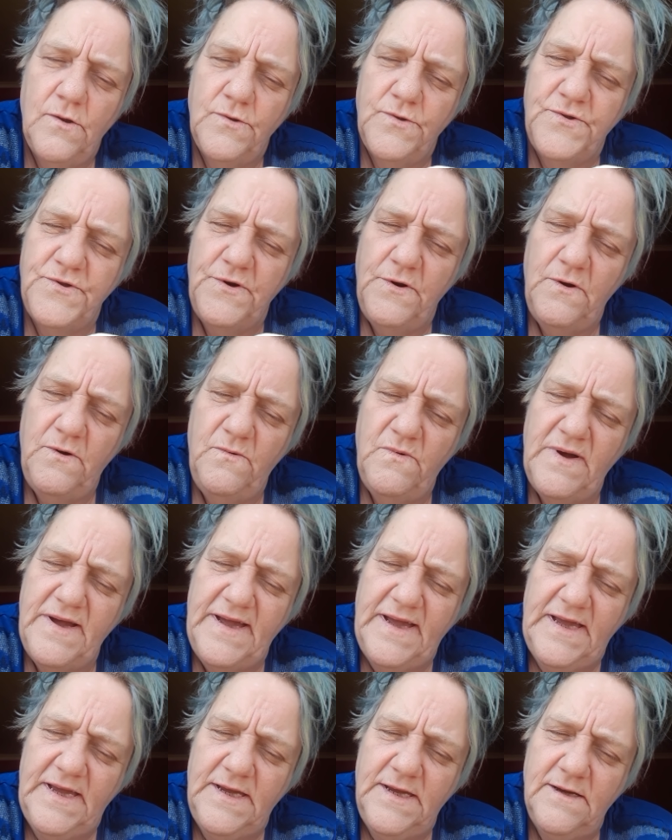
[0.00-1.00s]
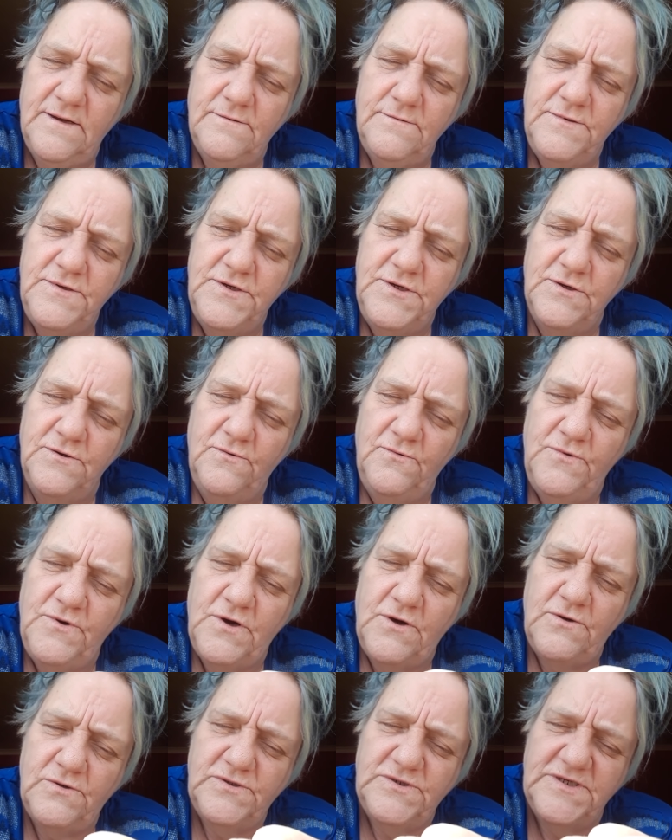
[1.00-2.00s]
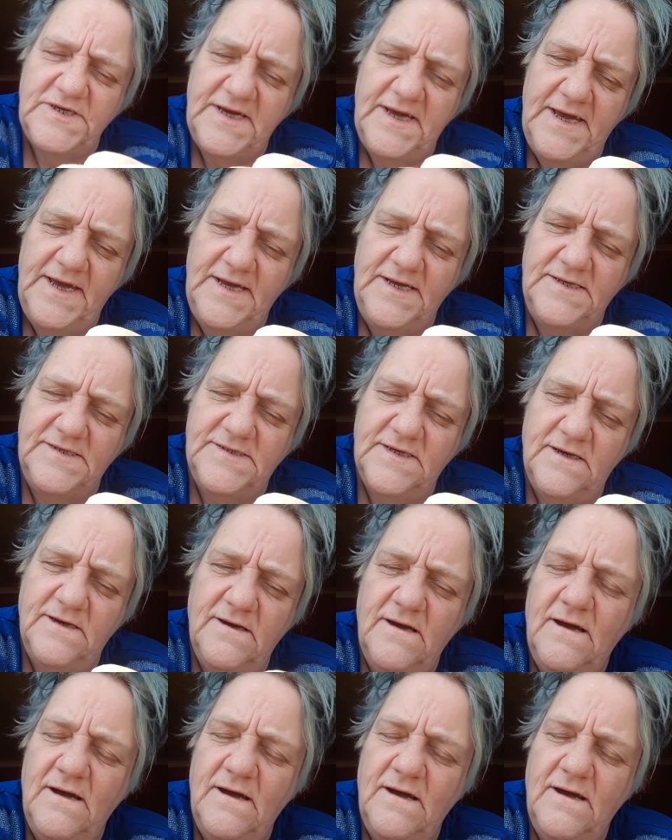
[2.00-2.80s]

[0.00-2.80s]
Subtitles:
Throw away, do not eat.